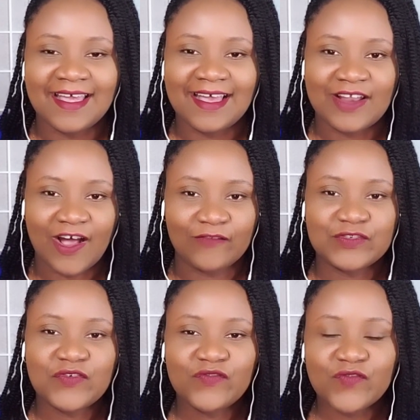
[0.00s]
And
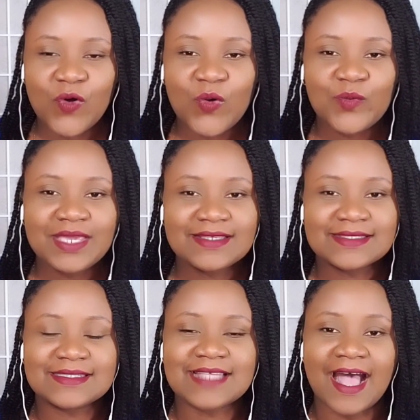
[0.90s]
after 4
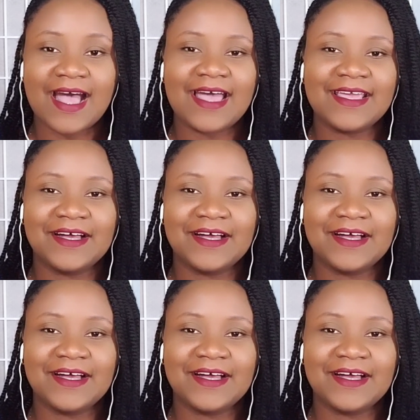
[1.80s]
weeks, I